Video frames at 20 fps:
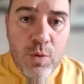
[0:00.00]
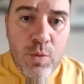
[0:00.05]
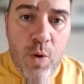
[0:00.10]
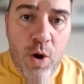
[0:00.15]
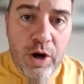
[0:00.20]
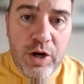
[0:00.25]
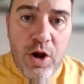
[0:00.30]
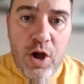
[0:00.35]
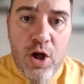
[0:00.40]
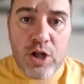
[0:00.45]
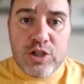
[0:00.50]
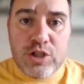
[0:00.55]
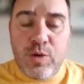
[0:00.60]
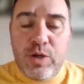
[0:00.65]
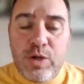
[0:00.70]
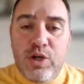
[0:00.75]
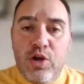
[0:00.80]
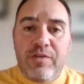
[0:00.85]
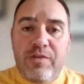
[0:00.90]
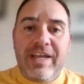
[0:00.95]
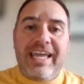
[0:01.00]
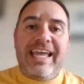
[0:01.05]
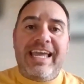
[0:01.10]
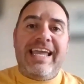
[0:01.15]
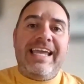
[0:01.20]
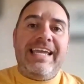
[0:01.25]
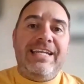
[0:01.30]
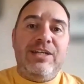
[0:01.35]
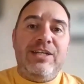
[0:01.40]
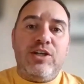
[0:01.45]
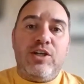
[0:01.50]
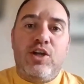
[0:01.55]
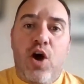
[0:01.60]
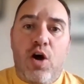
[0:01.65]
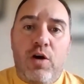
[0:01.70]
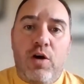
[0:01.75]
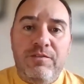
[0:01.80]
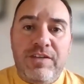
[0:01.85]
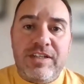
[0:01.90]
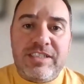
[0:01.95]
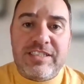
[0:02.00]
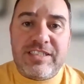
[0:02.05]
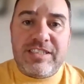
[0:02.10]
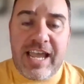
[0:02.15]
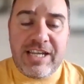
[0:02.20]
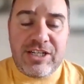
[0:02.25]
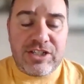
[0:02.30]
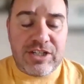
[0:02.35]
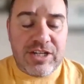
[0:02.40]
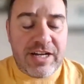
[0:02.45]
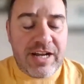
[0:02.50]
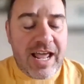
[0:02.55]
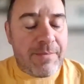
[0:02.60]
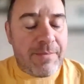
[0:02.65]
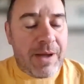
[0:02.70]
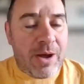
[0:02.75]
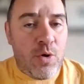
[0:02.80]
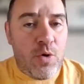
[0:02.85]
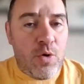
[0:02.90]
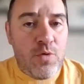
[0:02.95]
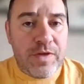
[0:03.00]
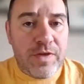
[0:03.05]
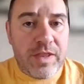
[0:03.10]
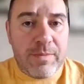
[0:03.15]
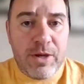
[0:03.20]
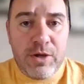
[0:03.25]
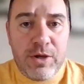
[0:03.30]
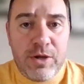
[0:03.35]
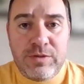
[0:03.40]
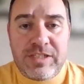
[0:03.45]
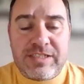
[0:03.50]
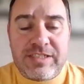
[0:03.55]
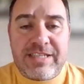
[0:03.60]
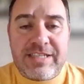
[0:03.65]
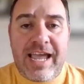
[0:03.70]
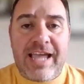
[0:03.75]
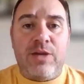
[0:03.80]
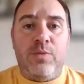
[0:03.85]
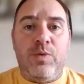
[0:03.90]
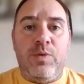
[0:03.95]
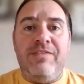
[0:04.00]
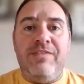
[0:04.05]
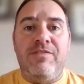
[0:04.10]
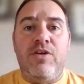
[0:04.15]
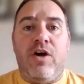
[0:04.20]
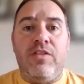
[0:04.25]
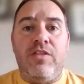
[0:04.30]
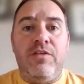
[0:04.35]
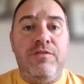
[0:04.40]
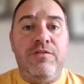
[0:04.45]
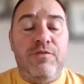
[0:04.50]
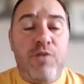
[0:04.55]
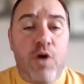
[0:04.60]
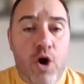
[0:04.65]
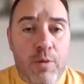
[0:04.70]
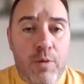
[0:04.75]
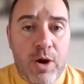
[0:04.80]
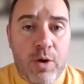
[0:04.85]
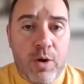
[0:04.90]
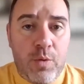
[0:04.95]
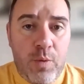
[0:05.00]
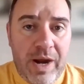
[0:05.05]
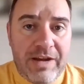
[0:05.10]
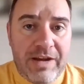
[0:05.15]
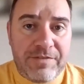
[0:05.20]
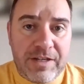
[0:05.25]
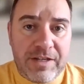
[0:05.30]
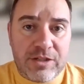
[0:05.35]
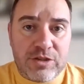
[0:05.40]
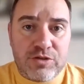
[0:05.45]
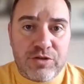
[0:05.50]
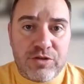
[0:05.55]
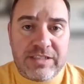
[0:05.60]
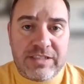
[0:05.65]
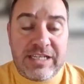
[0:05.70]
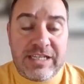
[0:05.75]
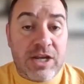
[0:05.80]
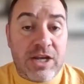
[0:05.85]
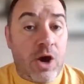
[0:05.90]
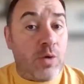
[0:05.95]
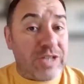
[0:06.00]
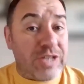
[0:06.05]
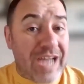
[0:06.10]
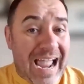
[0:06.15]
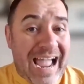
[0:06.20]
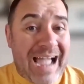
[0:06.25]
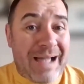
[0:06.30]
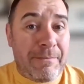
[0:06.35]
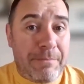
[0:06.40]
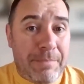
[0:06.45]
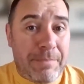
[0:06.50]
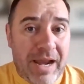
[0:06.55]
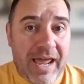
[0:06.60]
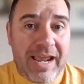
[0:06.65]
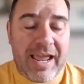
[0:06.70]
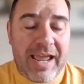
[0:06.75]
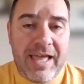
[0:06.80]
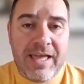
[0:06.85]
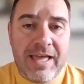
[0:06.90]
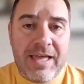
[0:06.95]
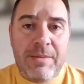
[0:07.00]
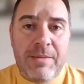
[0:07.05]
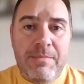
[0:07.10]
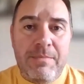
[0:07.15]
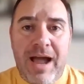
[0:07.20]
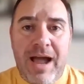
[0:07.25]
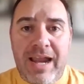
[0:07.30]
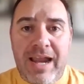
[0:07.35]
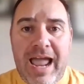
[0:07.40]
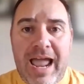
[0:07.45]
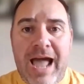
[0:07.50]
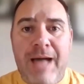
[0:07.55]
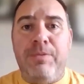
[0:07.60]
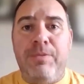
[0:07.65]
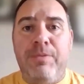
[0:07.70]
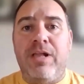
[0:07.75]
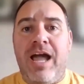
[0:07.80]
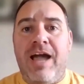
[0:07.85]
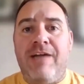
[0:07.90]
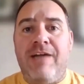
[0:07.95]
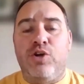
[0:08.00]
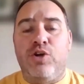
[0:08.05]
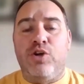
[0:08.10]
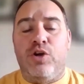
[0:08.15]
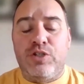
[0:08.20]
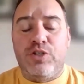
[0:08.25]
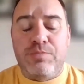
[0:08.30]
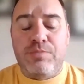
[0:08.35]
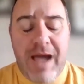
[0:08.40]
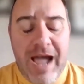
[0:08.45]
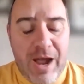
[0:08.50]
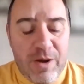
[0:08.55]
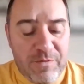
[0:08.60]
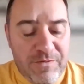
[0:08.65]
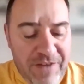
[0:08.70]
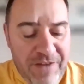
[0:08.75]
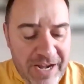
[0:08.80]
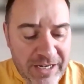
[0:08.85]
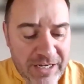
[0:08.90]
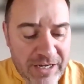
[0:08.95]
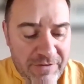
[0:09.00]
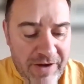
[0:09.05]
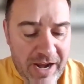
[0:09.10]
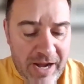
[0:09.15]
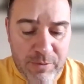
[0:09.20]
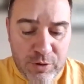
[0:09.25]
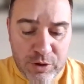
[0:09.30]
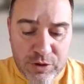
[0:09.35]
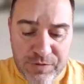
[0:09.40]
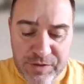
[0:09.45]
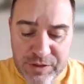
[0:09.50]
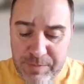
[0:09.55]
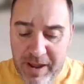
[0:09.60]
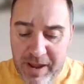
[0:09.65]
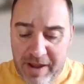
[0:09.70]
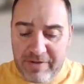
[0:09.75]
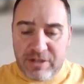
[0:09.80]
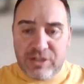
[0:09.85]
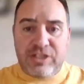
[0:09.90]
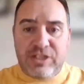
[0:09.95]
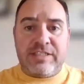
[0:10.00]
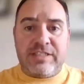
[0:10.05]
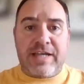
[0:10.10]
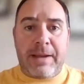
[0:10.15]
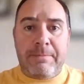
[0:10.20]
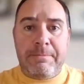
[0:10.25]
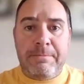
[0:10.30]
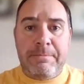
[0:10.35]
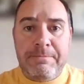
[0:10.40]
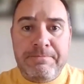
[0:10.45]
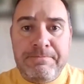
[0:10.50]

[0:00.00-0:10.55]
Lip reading: One and all to another in conversation, and I'm over the moon to say that we've got the former Wakefield Trinity coach and player, Mark Applegarth, joining us. Mark, thank you very much for sparing us your time.